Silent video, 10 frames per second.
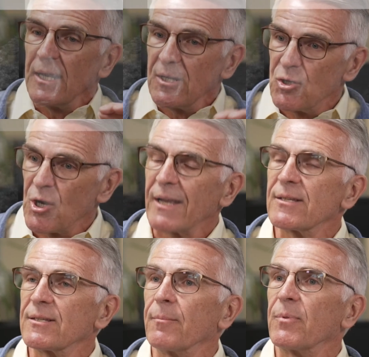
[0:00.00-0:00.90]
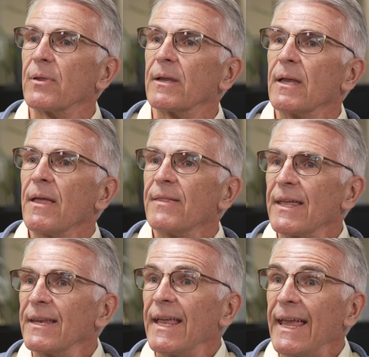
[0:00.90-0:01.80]
inject something
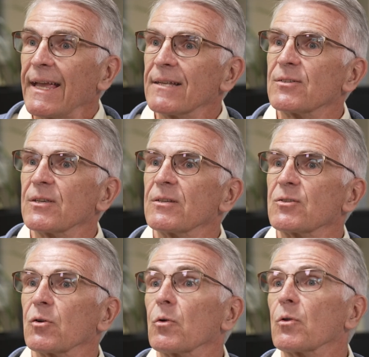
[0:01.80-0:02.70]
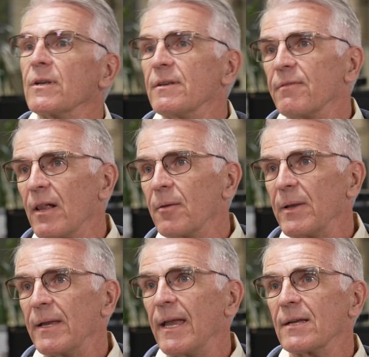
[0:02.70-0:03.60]
that enhances early
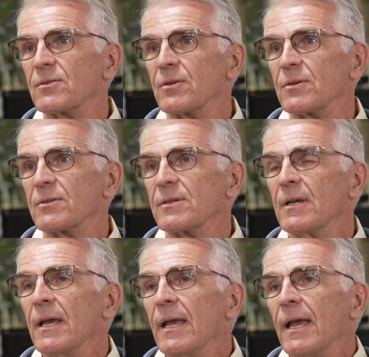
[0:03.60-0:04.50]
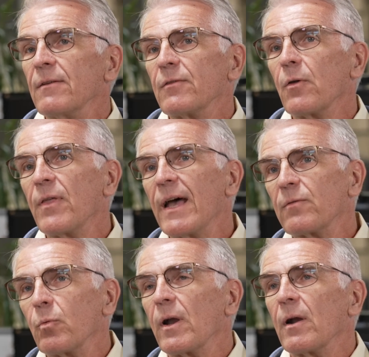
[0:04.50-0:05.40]
developing cancers. And so
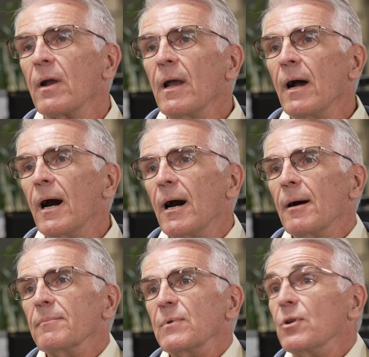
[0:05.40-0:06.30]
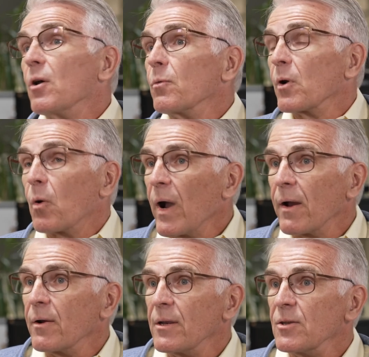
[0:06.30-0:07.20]
that's where you don't
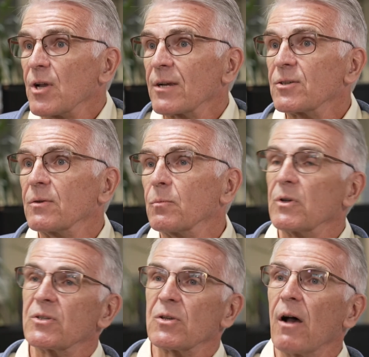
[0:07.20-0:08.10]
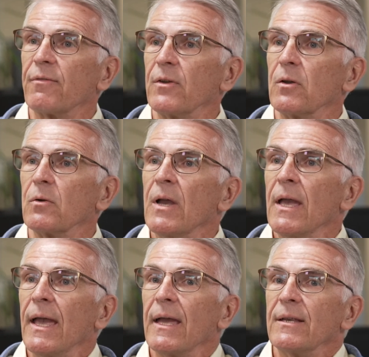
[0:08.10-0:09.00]
require an injection with Softvue,
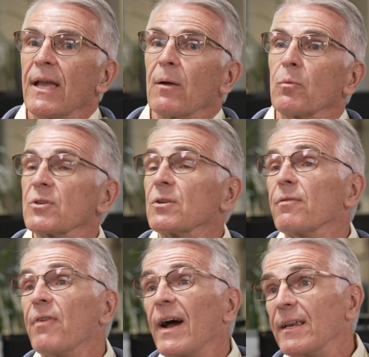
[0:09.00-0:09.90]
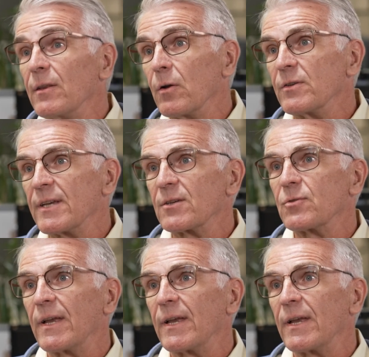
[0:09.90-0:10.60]
and yet we're still finding those extra